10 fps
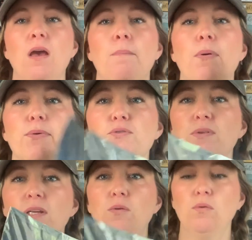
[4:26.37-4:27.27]
But what's
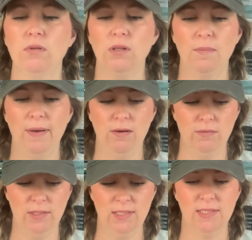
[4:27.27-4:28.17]
really cool
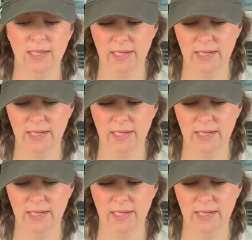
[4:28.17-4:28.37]
about these, like I